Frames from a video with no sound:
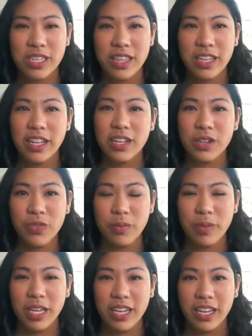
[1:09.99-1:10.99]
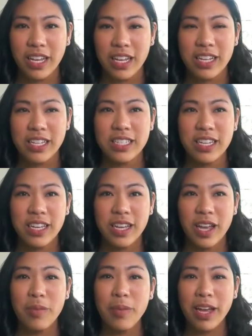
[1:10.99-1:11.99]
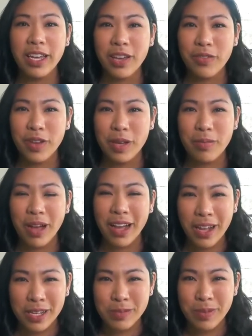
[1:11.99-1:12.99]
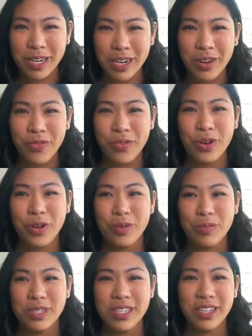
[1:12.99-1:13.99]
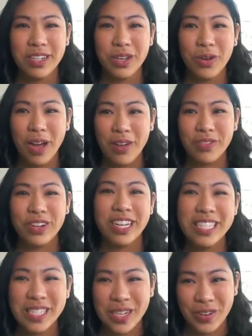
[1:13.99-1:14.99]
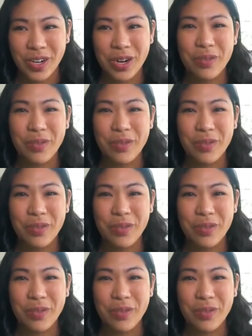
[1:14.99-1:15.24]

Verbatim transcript: The guilt for me is am I giving my husband enough room to go after his career